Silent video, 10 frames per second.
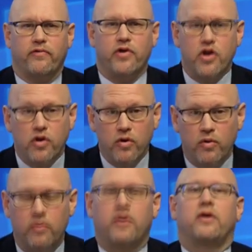for
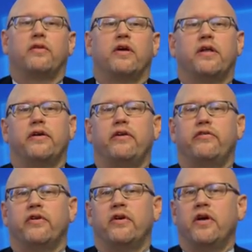you, the
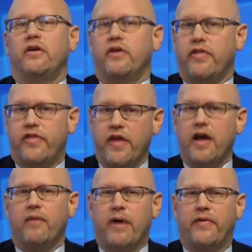clinician, to
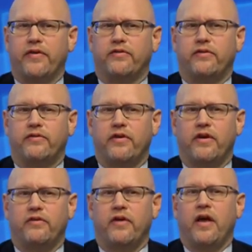think about this
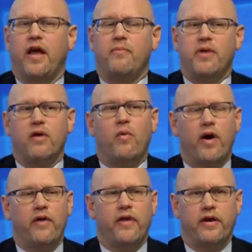disease and be
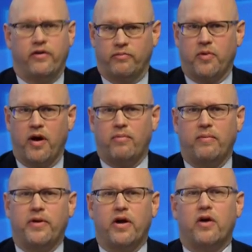aware that it is
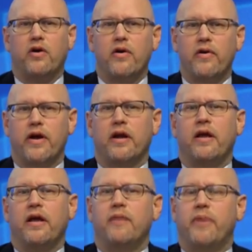probably occurring
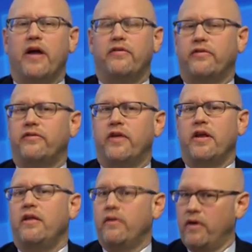in patients that
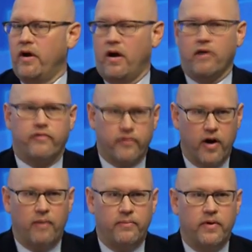either are
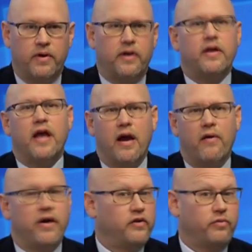from
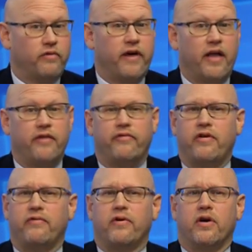areas where valley
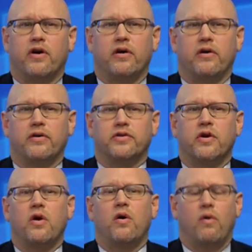fever occurs
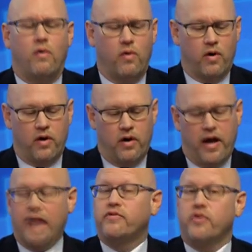or
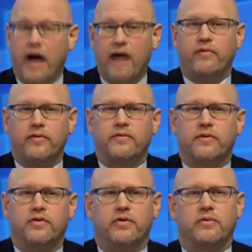have traveled
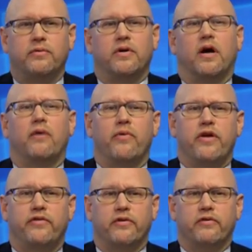to a
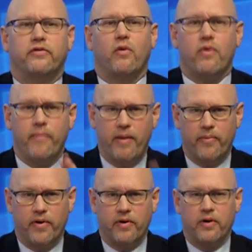region. So
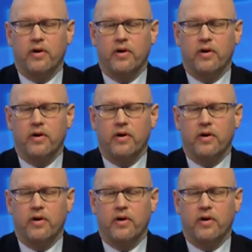remember,